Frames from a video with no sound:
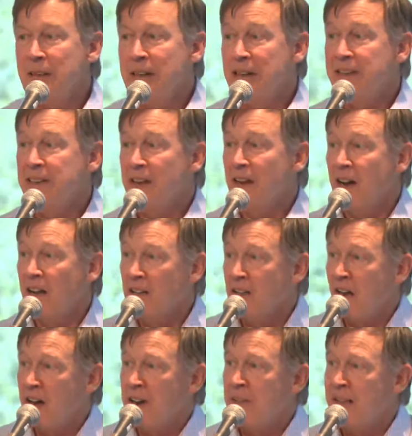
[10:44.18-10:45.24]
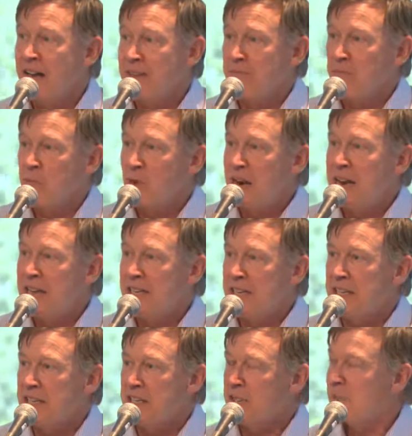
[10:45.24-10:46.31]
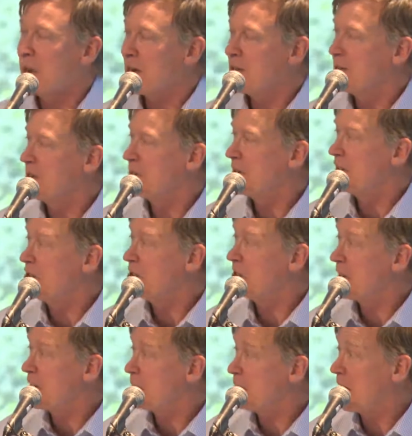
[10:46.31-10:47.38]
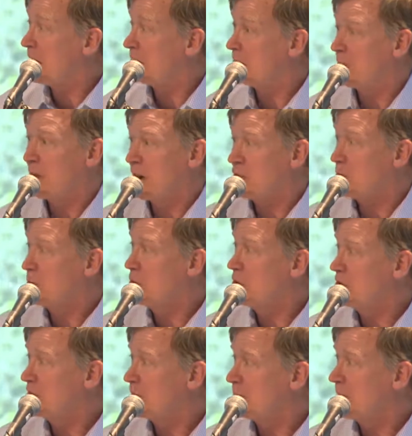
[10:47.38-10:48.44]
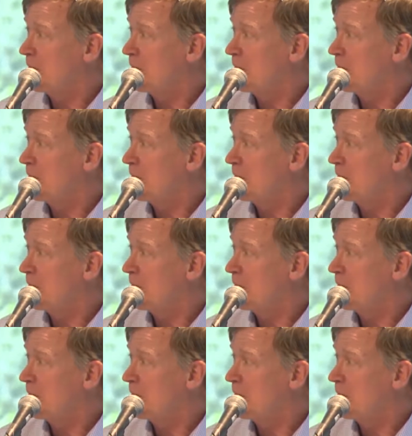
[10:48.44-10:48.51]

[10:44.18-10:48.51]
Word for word: And a lot of that branding is about innovation and about entrepreneurship.